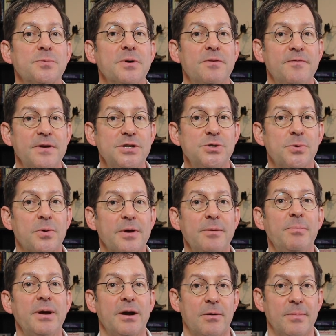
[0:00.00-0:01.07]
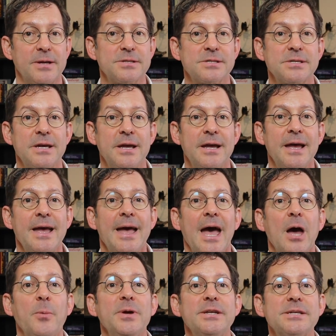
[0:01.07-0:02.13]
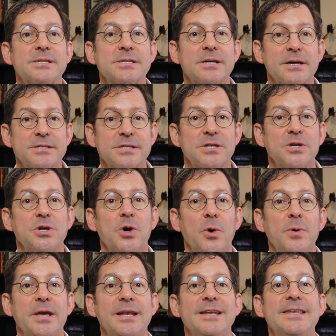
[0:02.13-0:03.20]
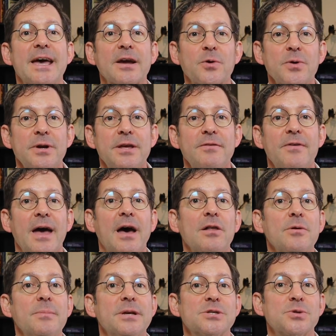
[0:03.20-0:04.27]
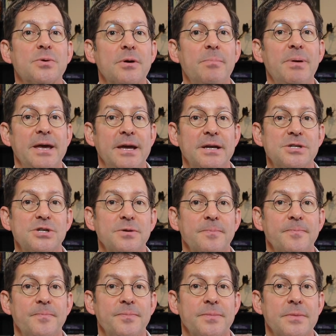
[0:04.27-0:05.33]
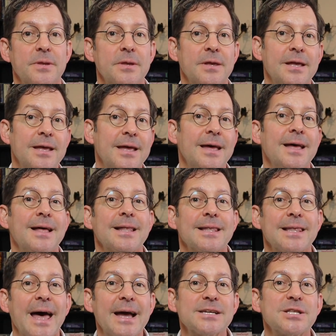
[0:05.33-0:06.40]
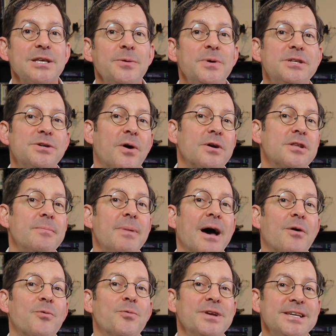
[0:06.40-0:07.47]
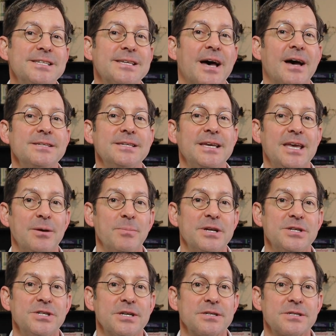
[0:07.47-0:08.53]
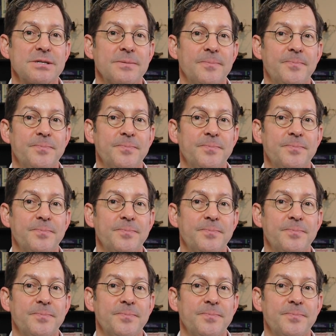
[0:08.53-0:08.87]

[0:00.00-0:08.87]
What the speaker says: with visual impairments, and we discussed coding decorative elements on a page. Lastly, we talked about resizing images.